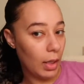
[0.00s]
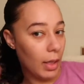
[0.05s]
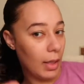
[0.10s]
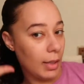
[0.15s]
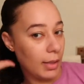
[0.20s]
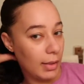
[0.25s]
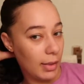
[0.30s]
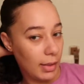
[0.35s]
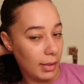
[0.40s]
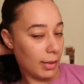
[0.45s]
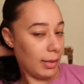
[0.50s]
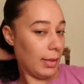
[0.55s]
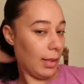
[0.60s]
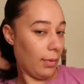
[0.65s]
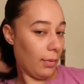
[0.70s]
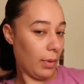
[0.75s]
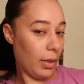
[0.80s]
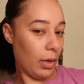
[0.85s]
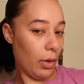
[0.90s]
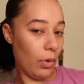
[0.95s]
And since I
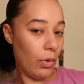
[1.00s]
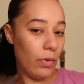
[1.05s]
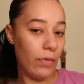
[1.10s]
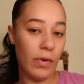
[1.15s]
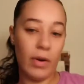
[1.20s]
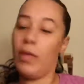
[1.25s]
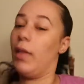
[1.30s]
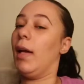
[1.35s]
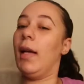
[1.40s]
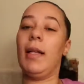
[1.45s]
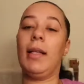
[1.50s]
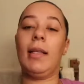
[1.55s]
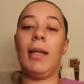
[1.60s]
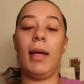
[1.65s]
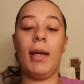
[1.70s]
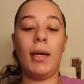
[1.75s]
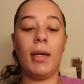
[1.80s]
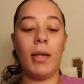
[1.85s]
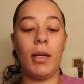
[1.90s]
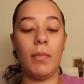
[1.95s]
went over that
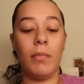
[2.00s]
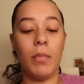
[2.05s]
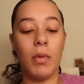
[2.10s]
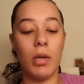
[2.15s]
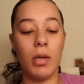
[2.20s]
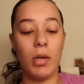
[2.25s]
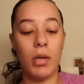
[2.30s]
time,